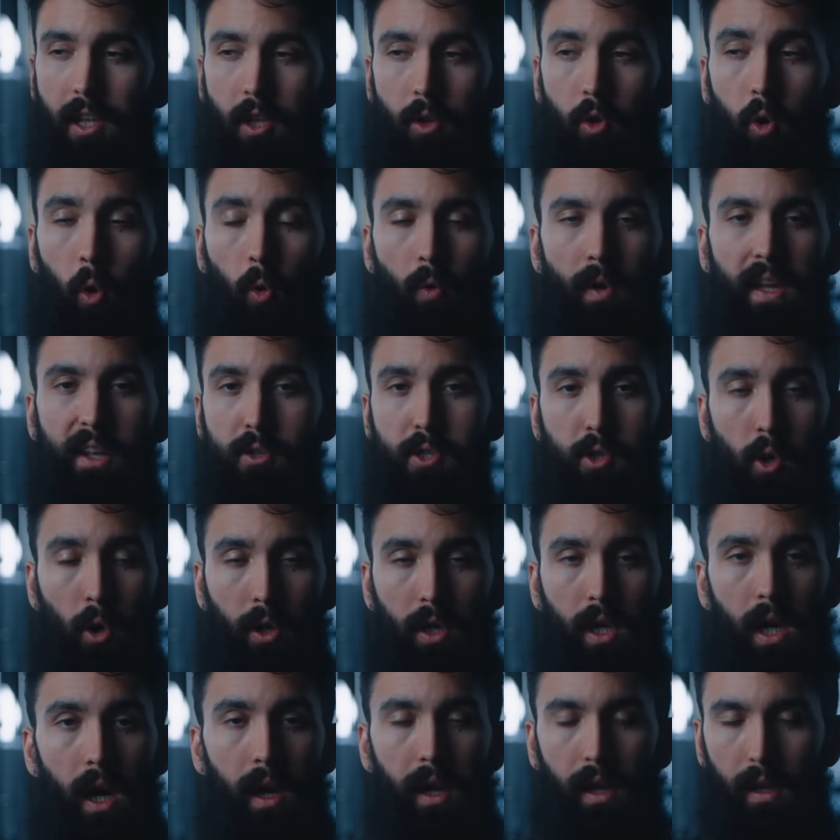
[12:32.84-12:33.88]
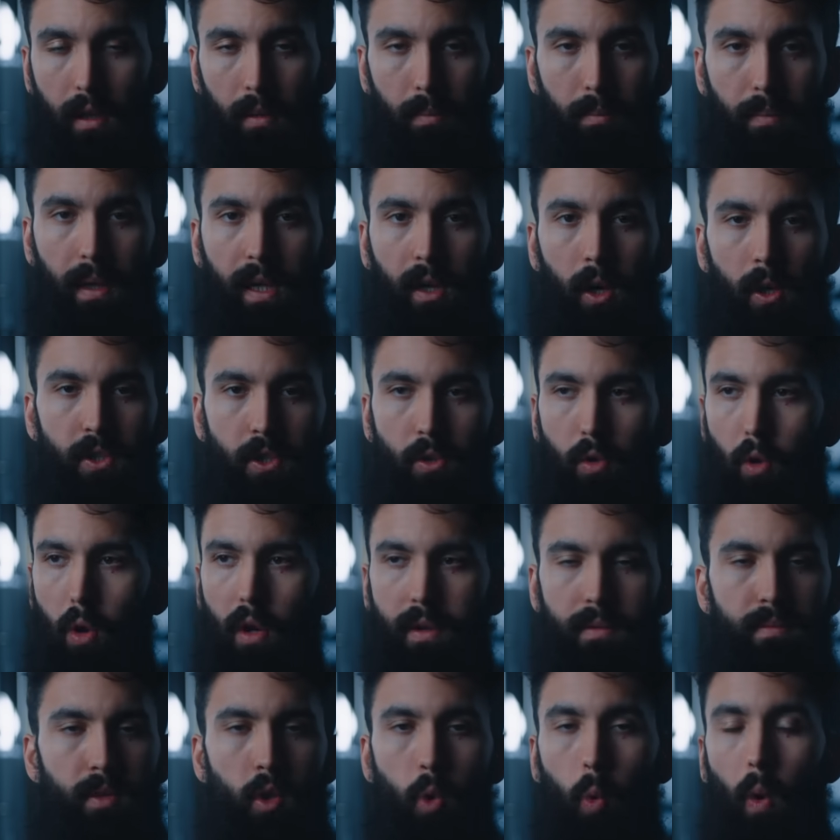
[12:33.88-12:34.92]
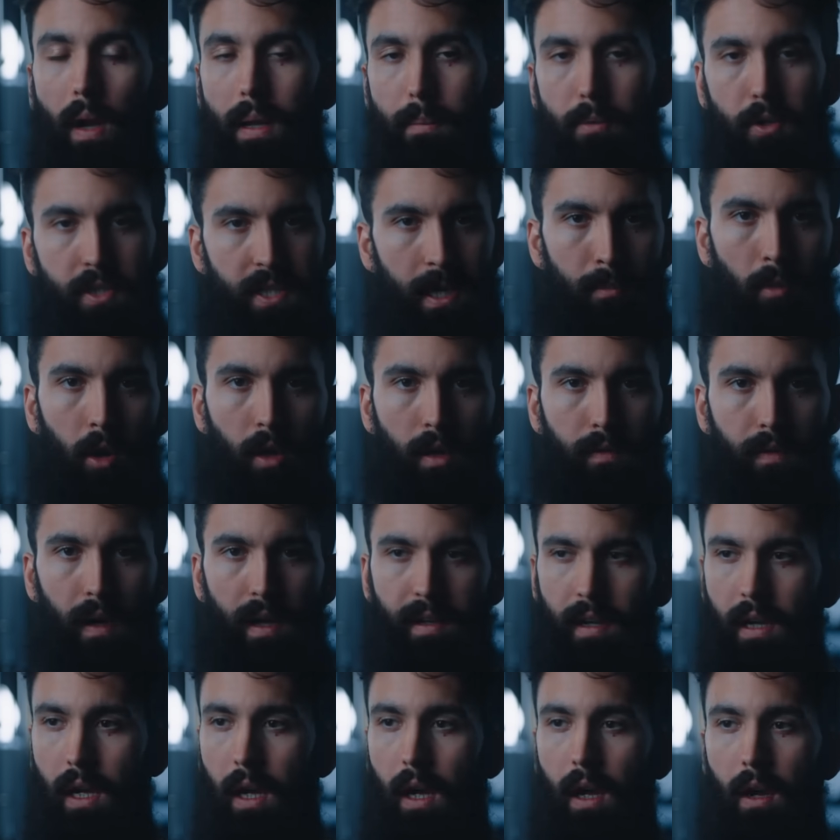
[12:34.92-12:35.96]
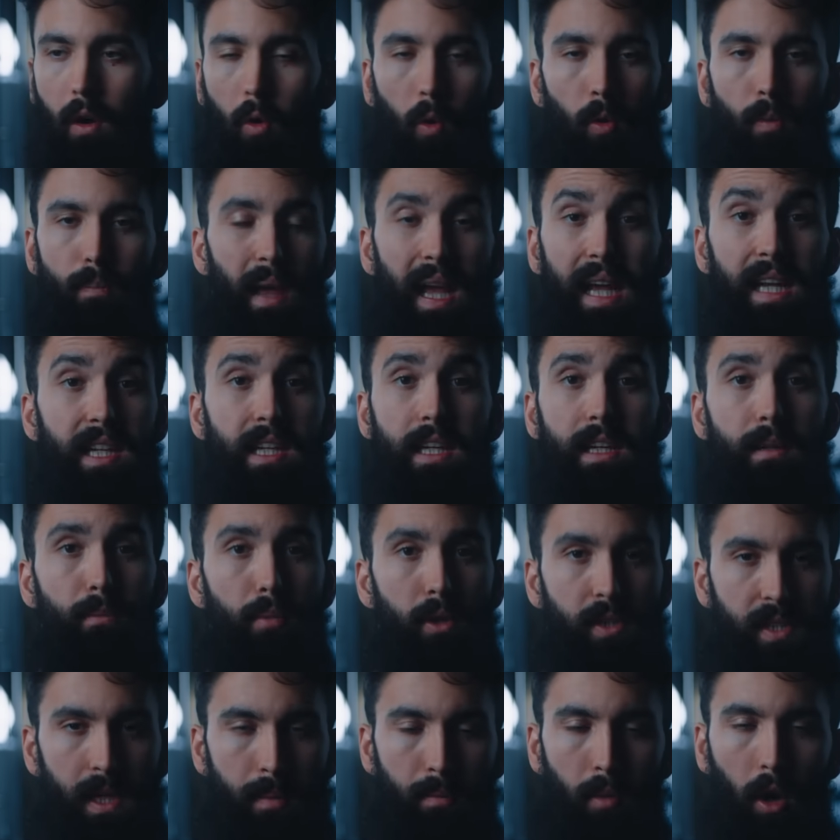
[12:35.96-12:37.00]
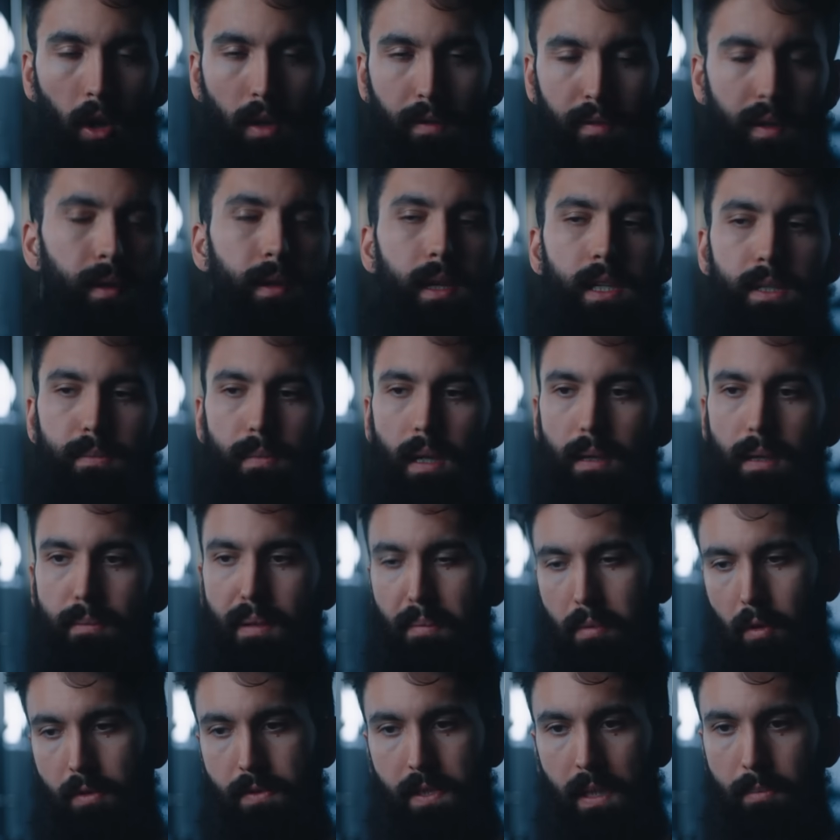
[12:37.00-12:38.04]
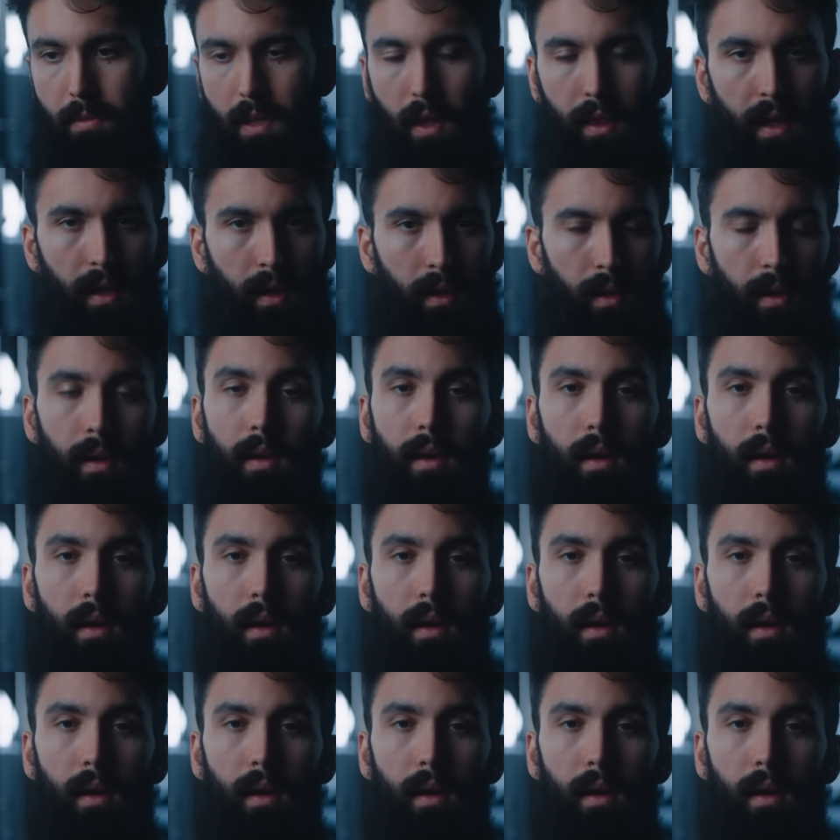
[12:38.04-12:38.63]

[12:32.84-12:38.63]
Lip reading: and you don't need to start cutting because you're at 20% body fat or 18% body fat, as many people seem to think.